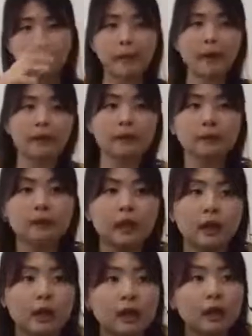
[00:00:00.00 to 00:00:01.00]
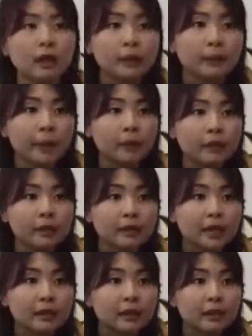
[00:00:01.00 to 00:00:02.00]
about uh, heard about the
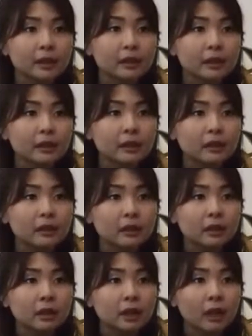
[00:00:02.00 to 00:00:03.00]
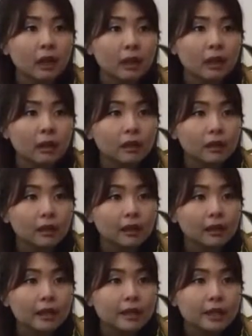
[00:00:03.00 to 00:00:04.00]
Sunder. Uh,
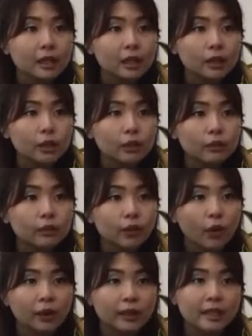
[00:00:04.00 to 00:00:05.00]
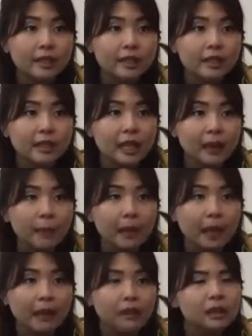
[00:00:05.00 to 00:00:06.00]
is it good for this snake
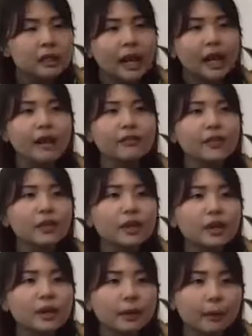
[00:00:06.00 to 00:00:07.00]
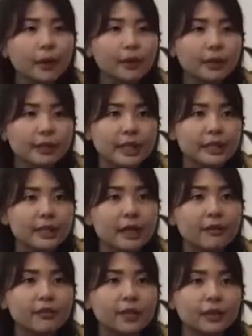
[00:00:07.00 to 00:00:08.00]
plant? I have not heard about the
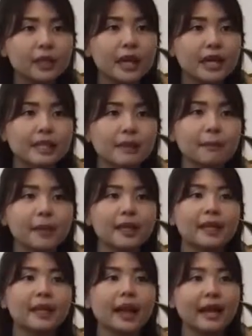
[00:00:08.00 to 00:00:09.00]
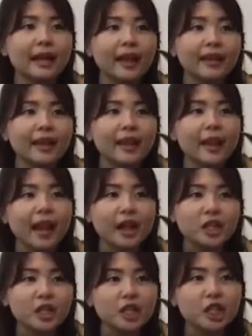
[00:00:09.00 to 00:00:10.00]
Sunderland fertilizer, but I can
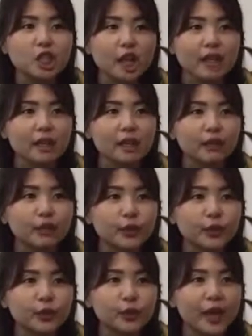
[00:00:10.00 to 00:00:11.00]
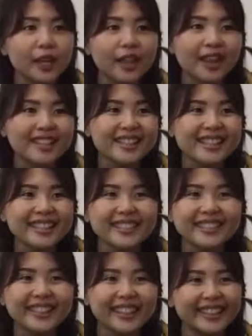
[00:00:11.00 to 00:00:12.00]
actually check it out for you and answer
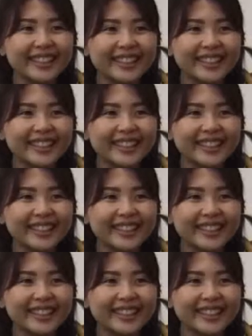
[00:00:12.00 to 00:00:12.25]
you later